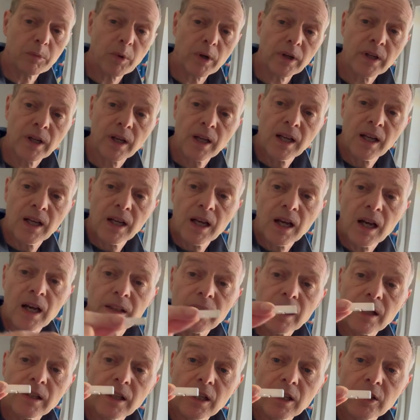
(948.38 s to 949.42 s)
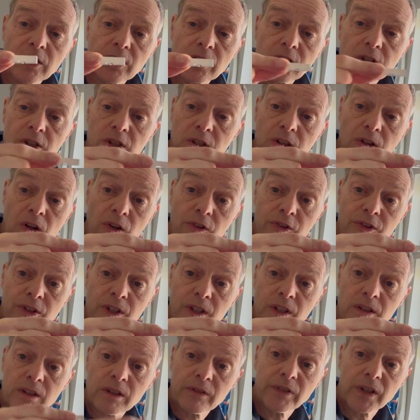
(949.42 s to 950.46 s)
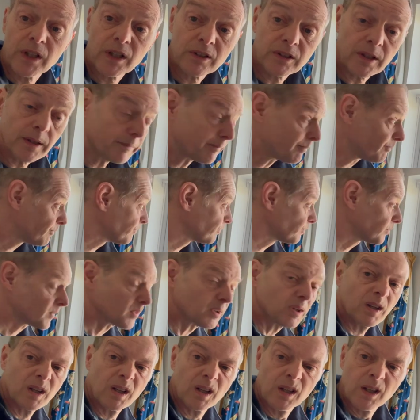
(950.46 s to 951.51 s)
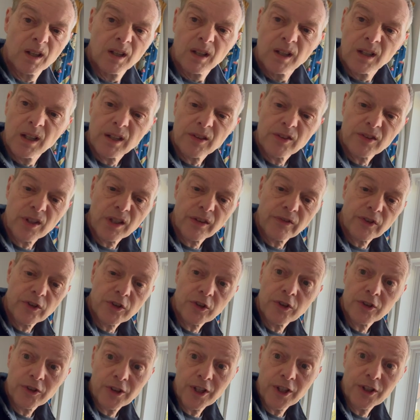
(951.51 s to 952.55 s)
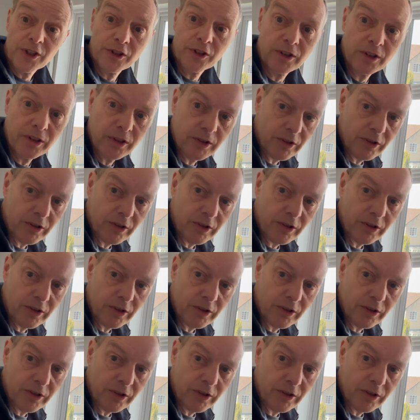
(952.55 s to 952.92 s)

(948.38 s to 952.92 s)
one, and then this slots in to fix it. Let's see if it's as easy as it